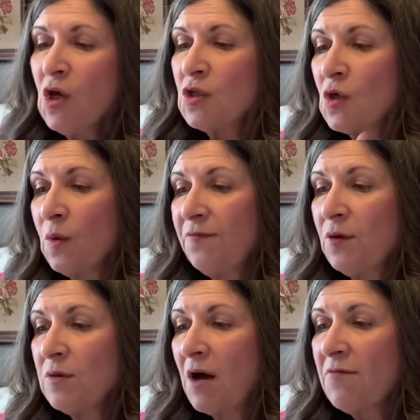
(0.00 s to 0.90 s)
So if
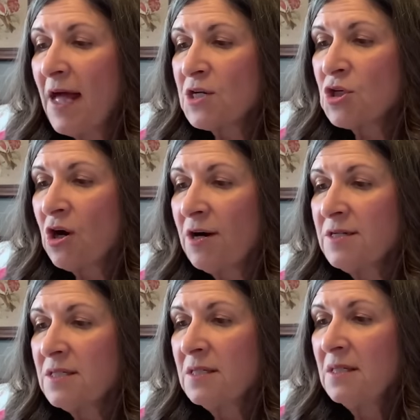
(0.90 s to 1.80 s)
you love that
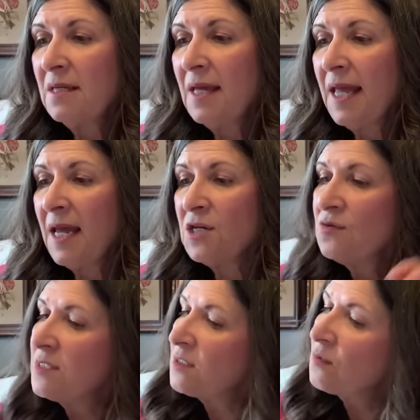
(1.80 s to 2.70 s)
chart and you
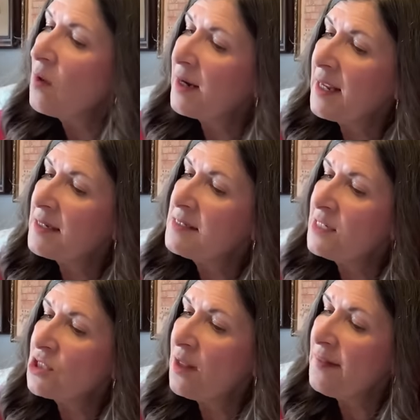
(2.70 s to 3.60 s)
still want to get a
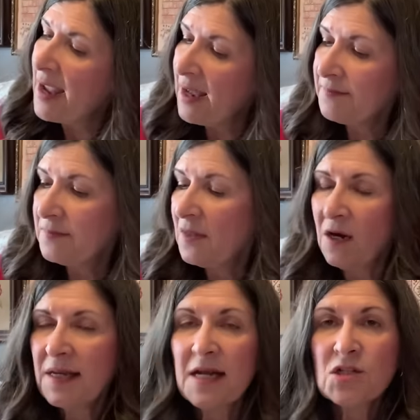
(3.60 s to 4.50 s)
stitch on that,
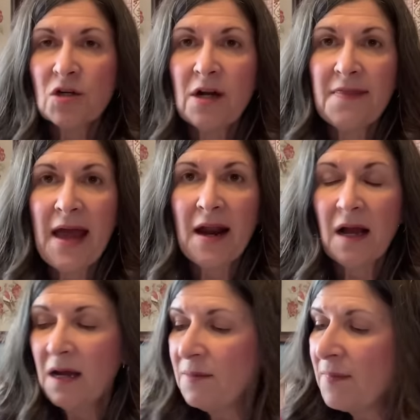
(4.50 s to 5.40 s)
or get a start on that,
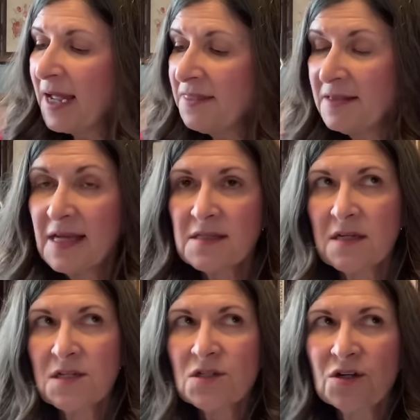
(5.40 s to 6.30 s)
um, I think that's
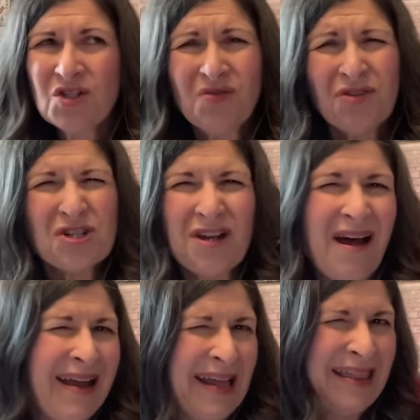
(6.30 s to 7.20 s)
going to start June or
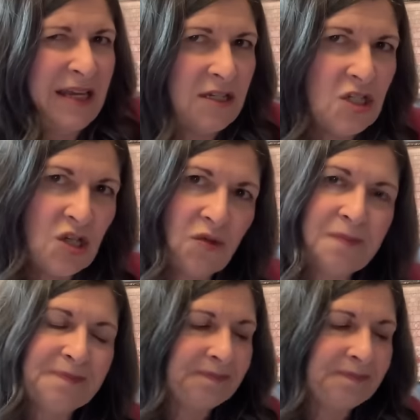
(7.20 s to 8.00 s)
July. I think it's June.